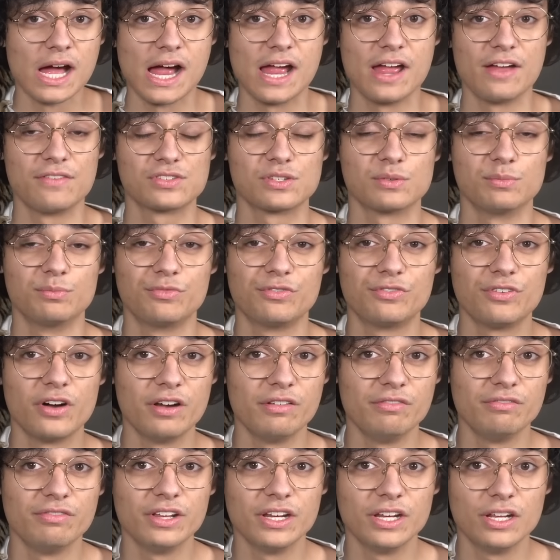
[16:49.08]
I have some
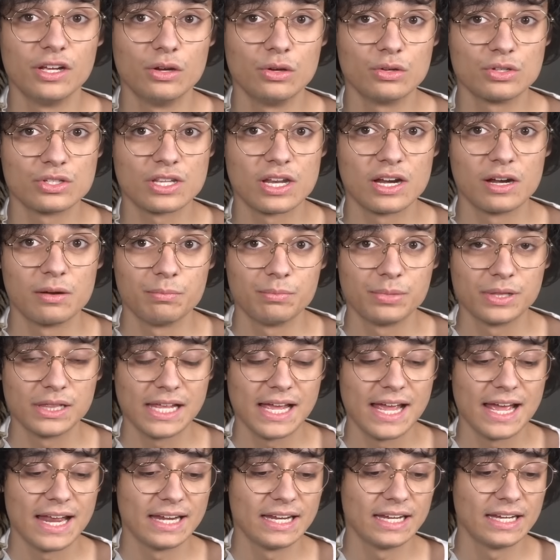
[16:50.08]
fun videos that I'm
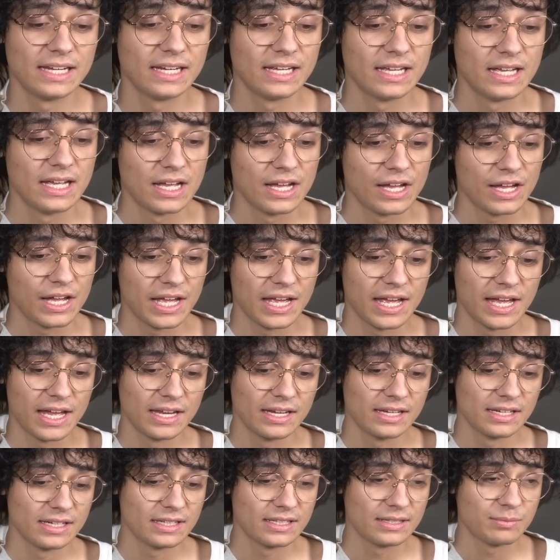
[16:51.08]
planning
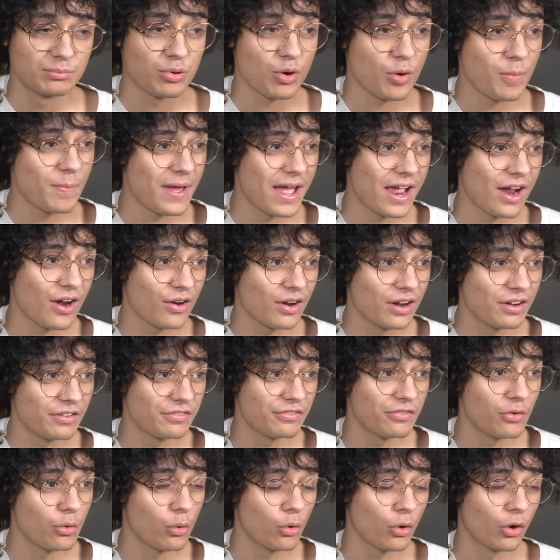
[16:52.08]
and preparing
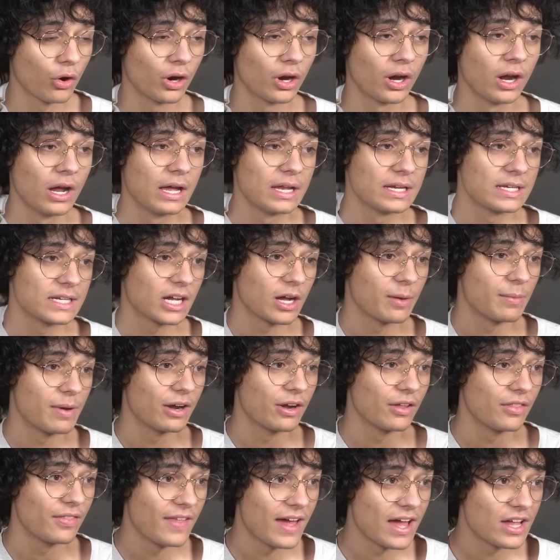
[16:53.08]
for to come
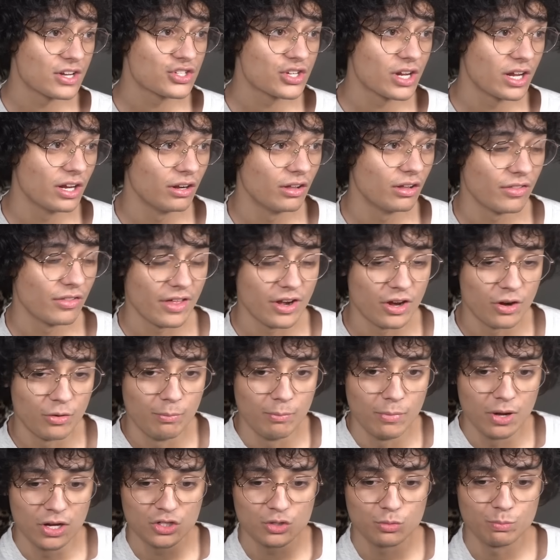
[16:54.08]
out on that channel that are
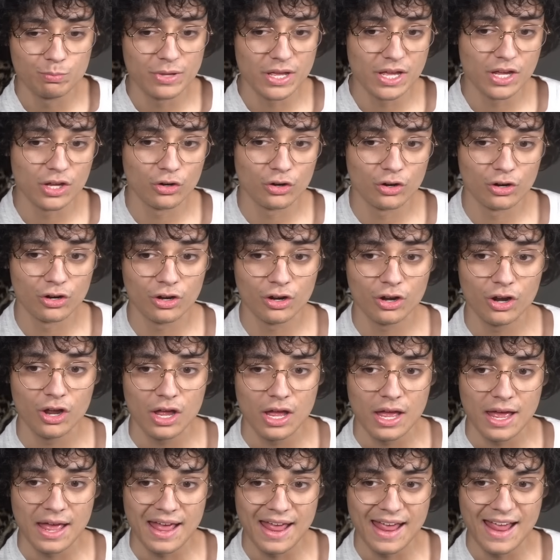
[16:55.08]
much bigger
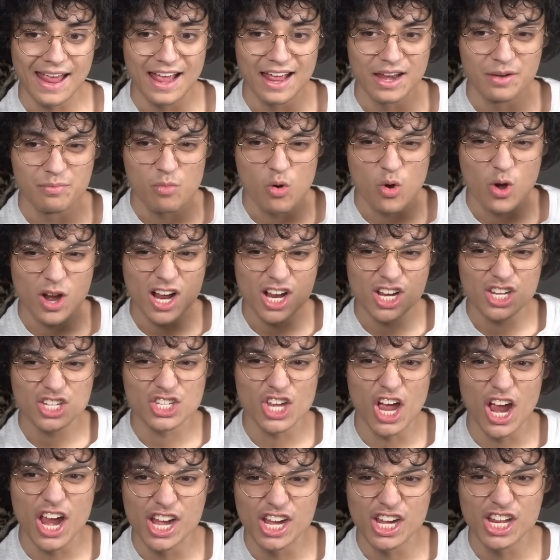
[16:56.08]
and more
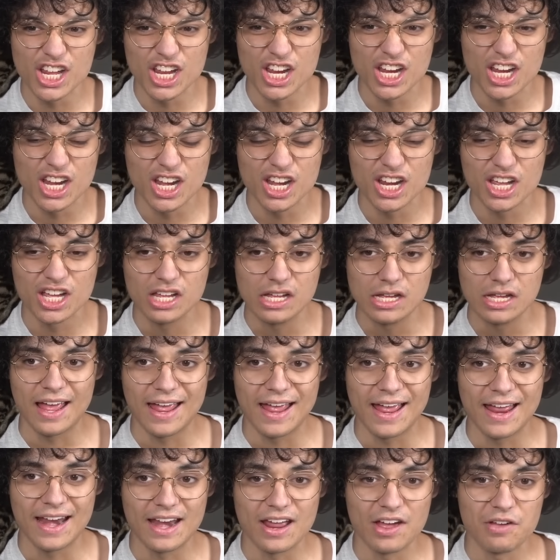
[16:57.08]
exciting.
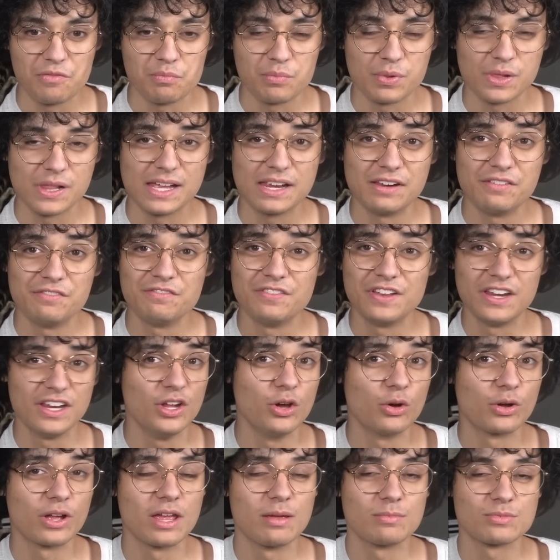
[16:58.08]
And I'm playing
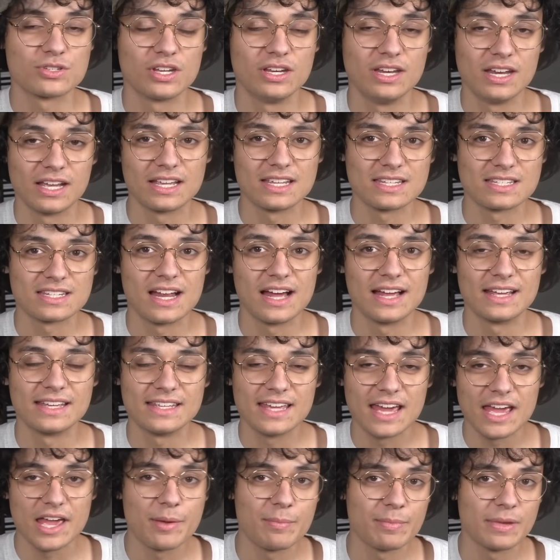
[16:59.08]
video games on Nick is Not
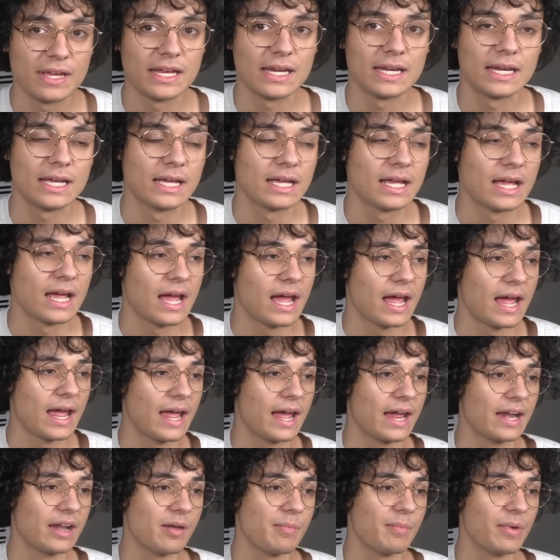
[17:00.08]
Gaming.
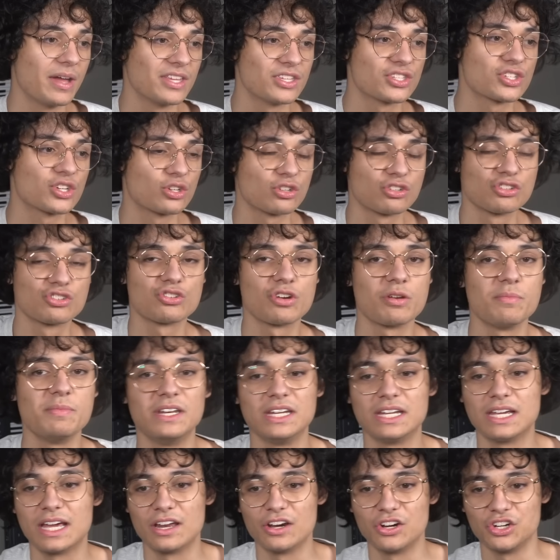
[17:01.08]
And I might start
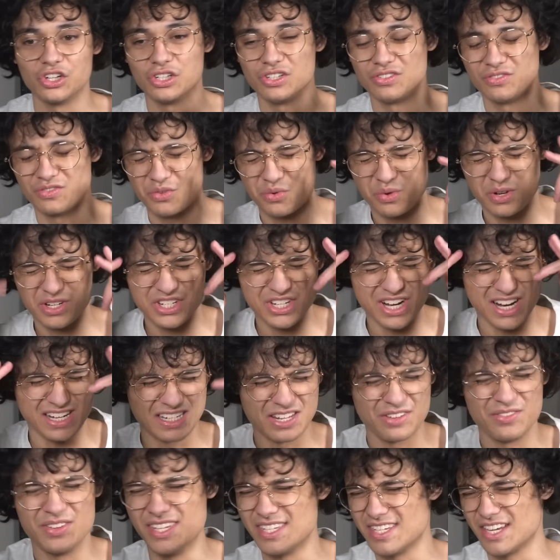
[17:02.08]
streaming again on
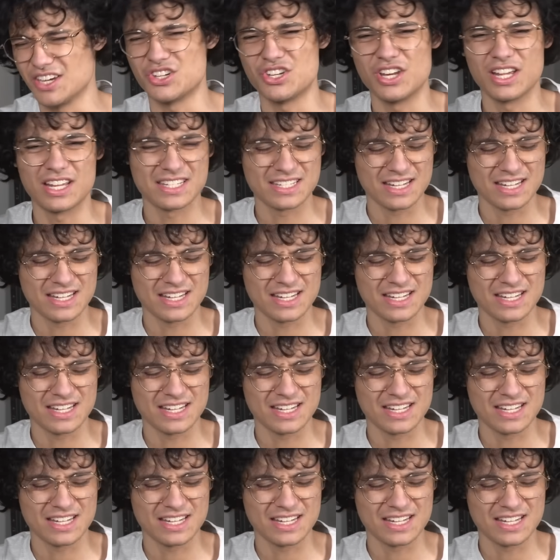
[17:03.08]
twitch.tv/Nick